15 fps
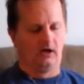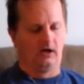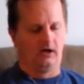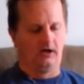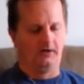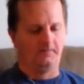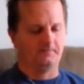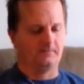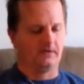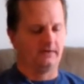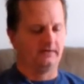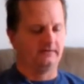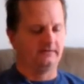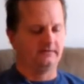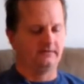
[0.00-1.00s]

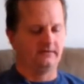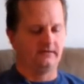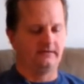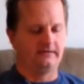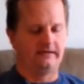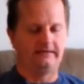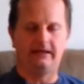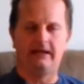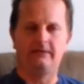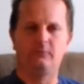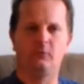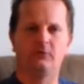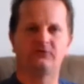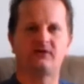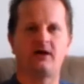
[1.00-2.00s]

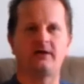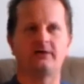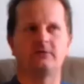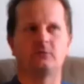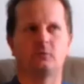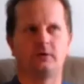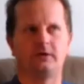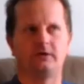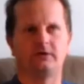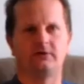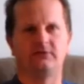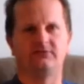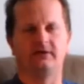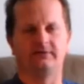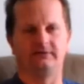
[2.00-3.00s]
And what's kind of weird
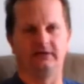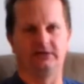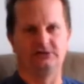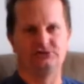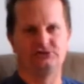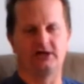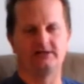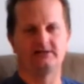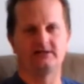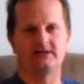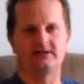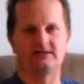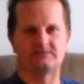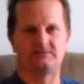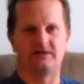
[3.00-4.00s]
is that the
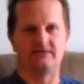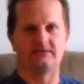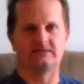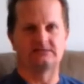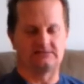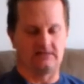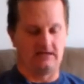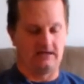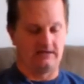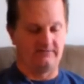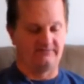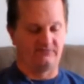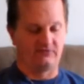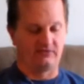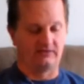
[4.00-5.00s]
agenda has been the
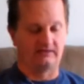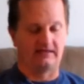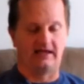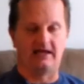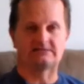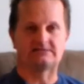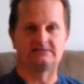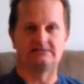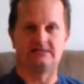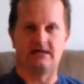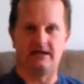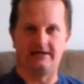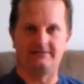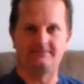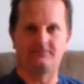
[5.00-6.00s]
same for the last
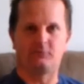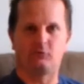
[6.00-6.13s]
9